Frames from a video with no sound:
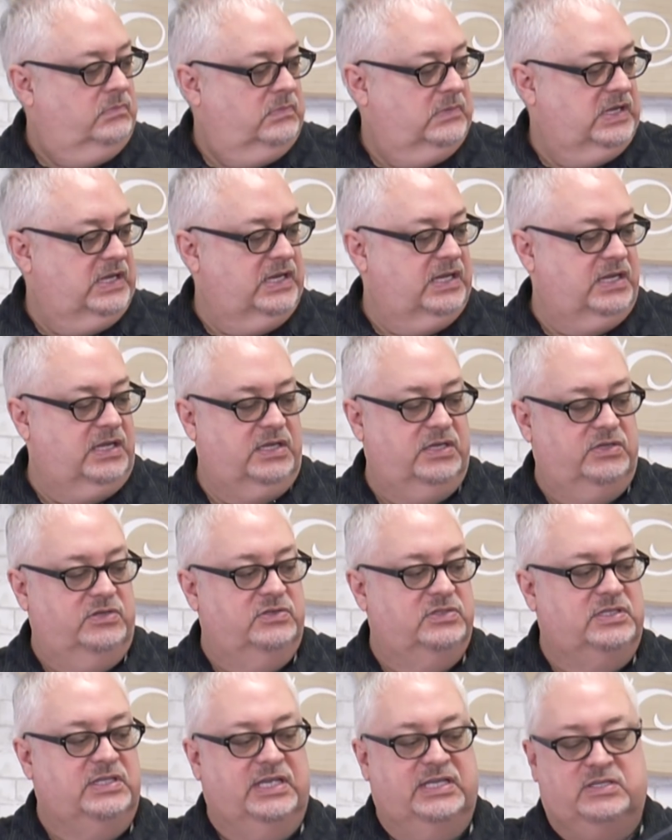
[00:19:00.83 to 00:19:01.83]
And I can
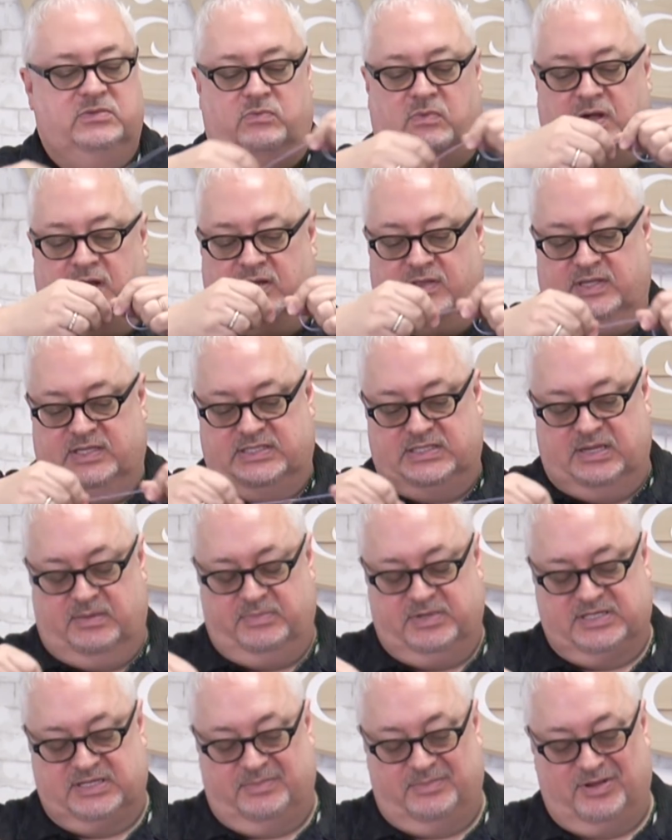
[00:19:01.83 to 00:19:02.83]
use less wire this time
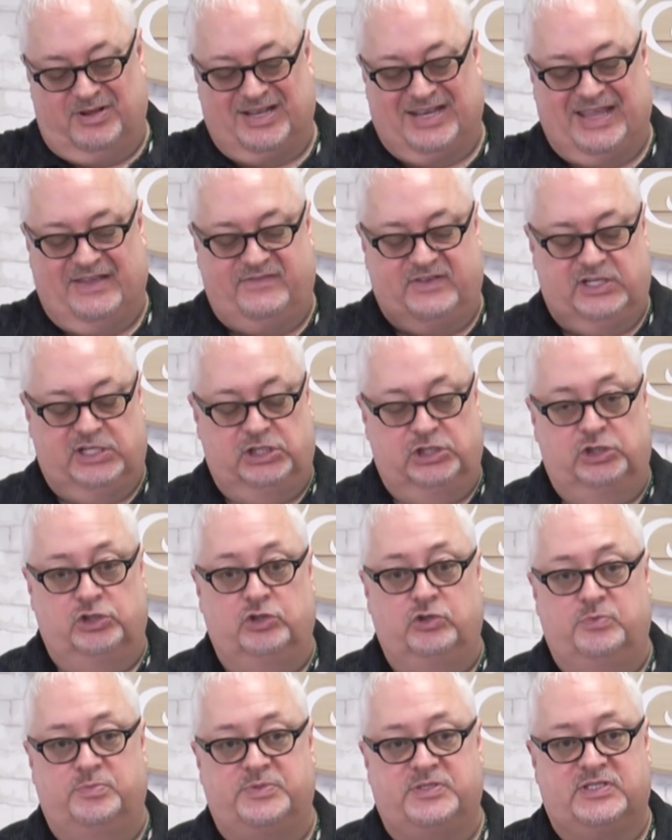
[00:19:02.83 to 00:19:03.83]
because I'm not going to have any
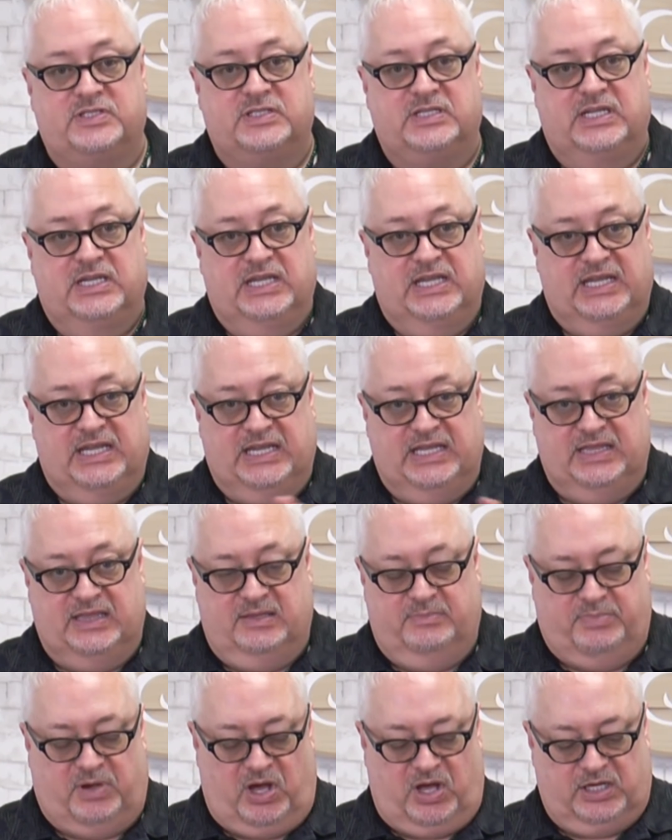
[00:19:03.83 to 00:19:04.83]
loops in the
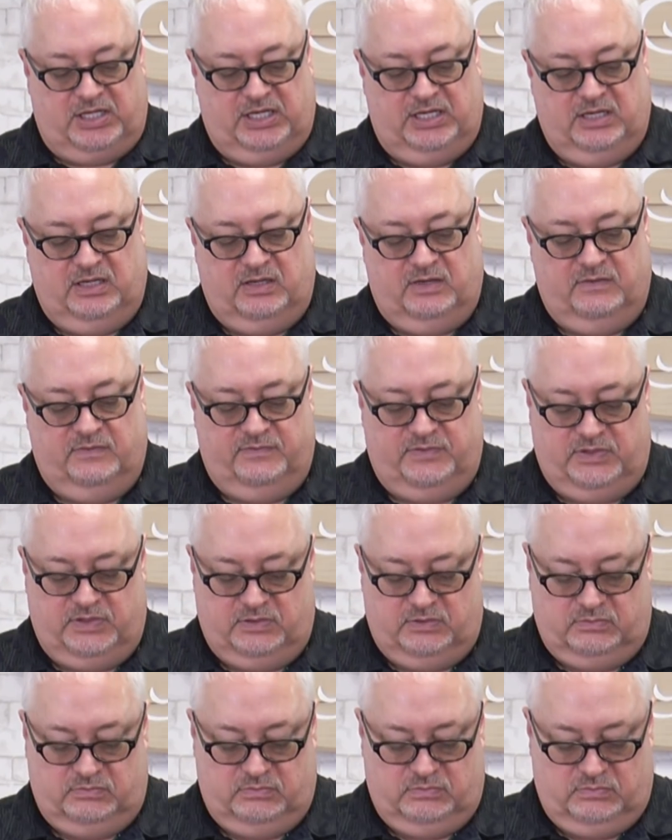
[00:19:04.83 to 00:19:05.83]
body of
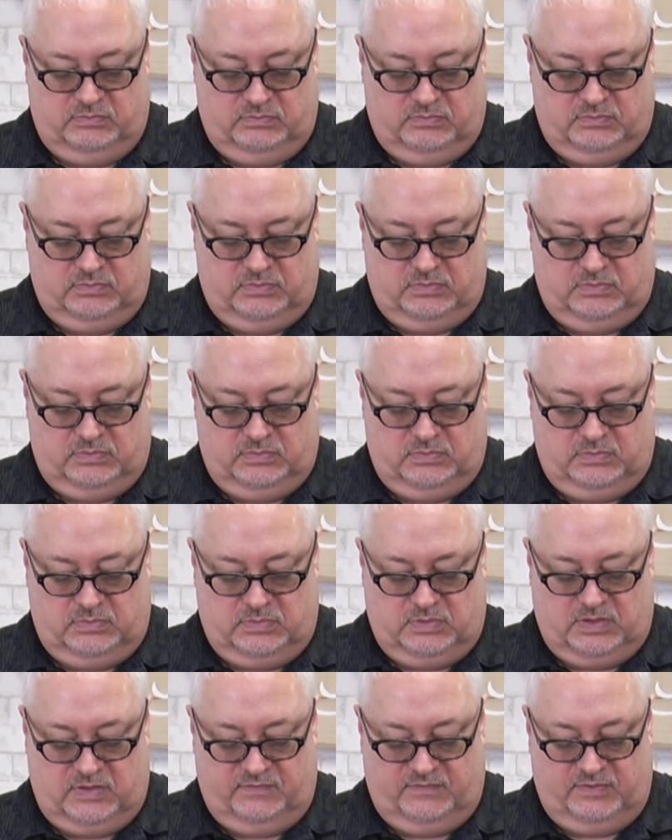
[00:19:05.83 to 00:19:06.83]

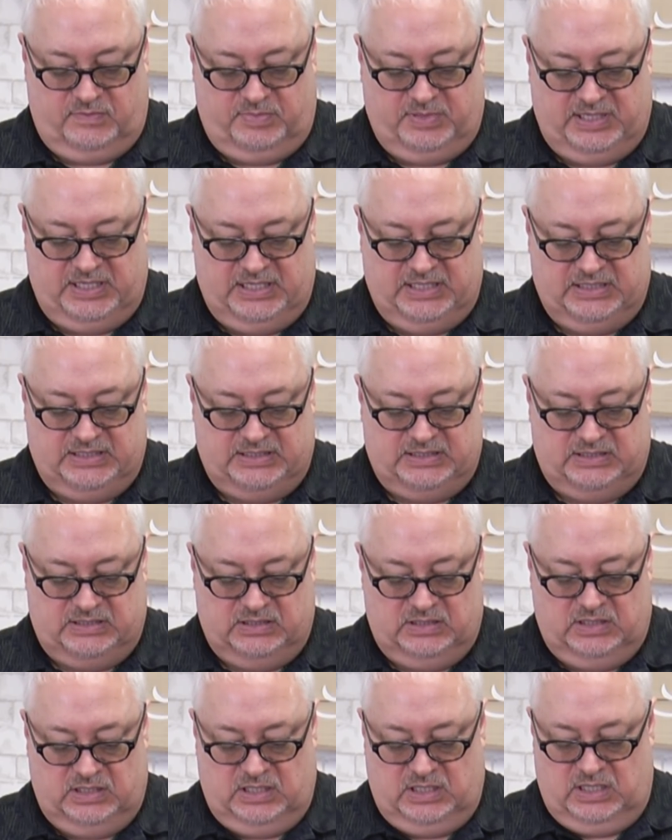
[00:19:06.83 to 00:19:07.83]
the piece.
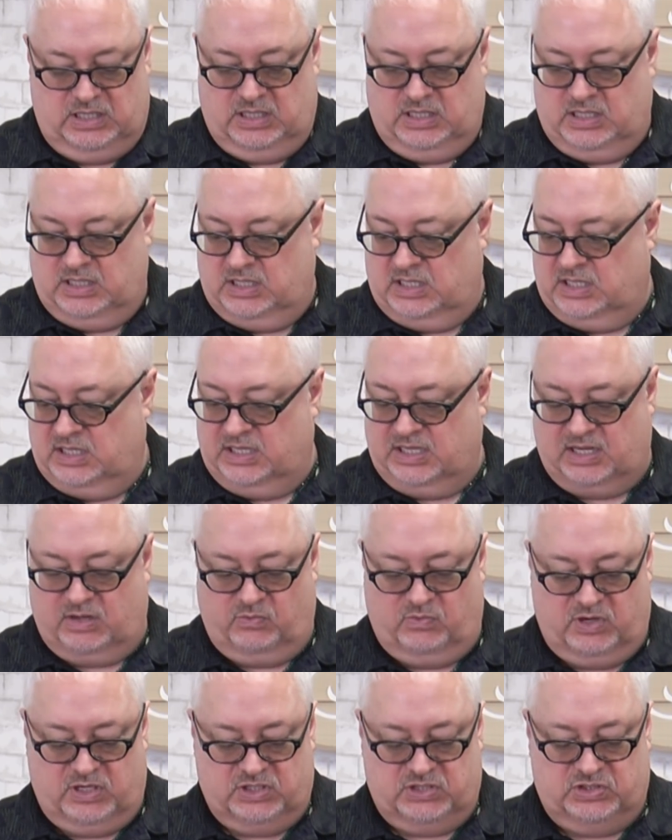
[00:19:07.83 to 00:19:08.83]
And I
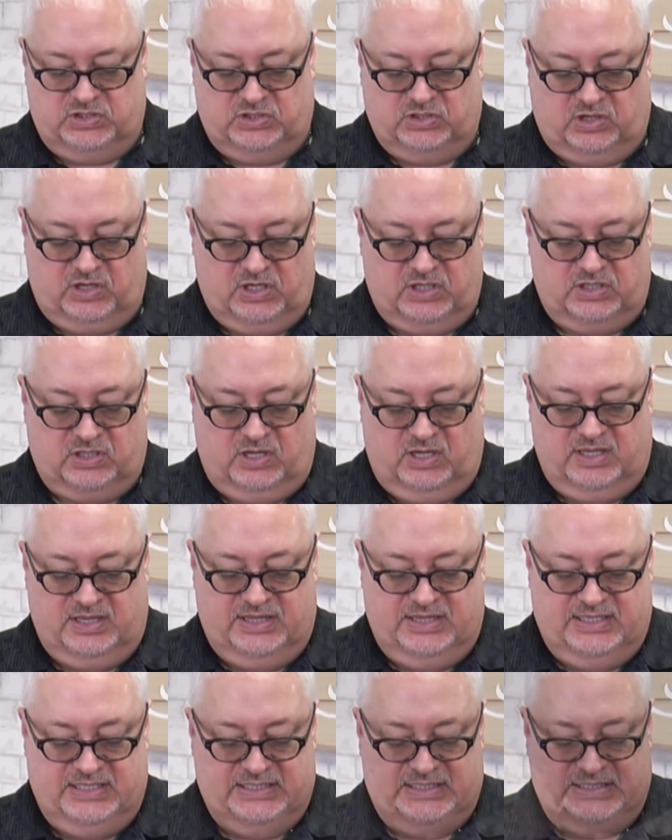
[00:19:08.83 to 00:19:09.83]
want to start
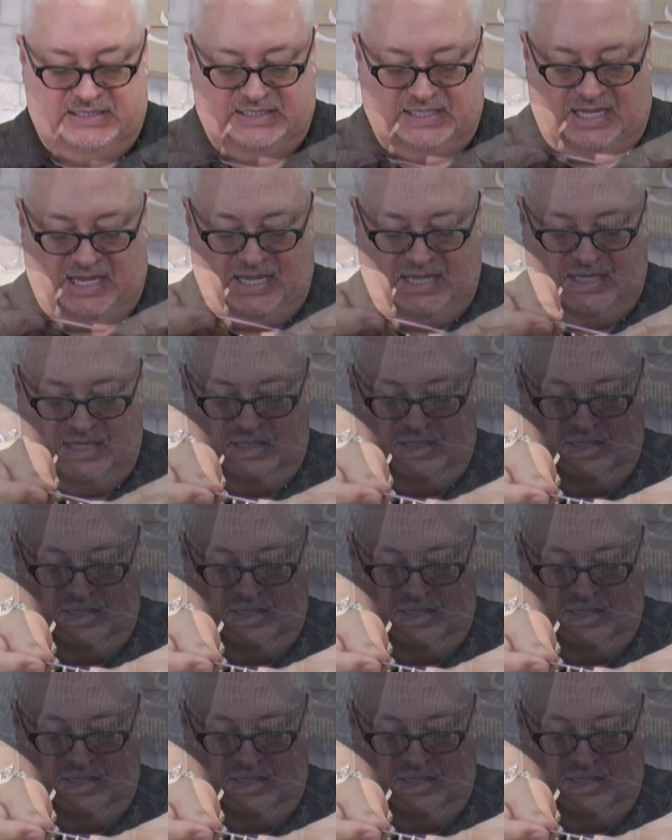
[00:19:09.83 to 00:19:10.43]
on this side